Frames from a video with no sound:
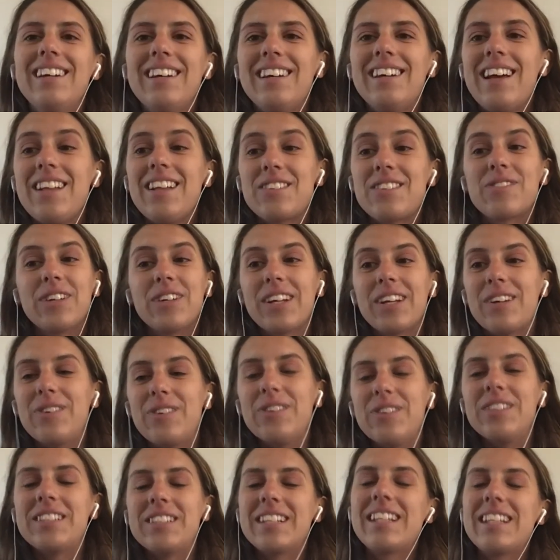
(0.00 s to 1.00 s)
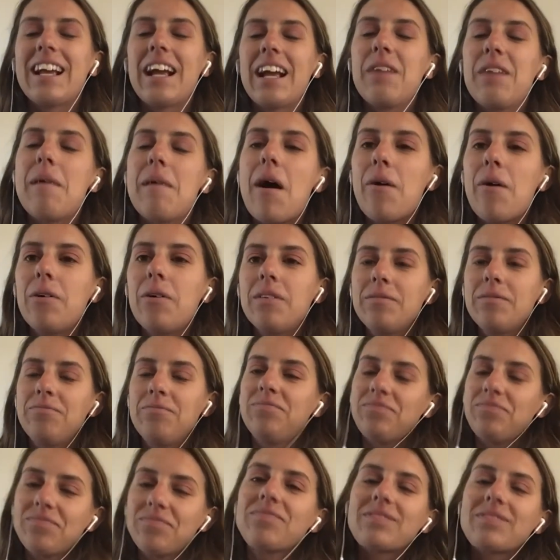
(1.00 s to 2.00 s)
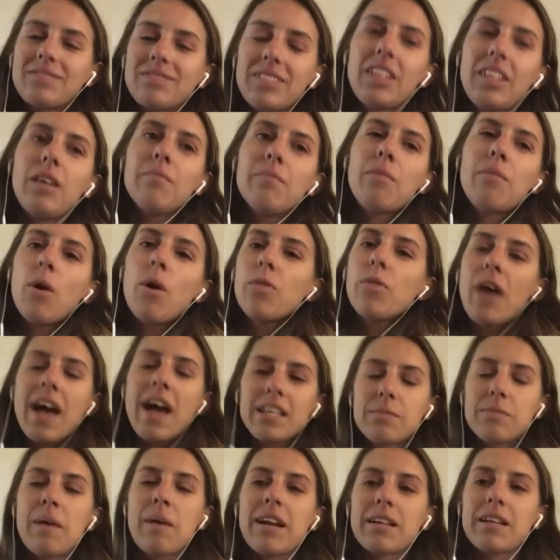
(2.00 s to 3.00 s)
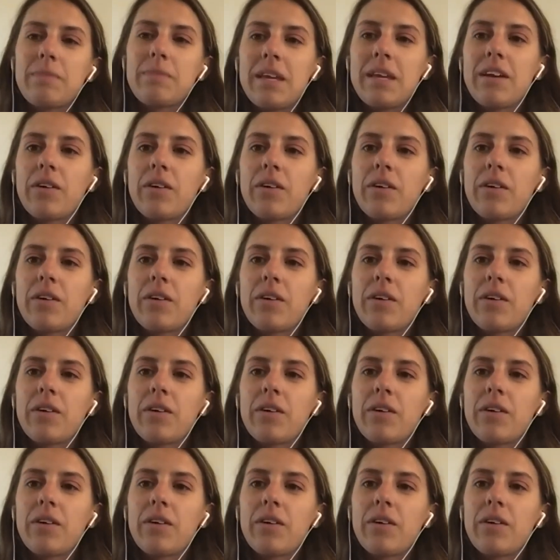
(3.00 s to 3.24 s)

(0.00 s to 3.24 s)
it's really cool to think about both aspects being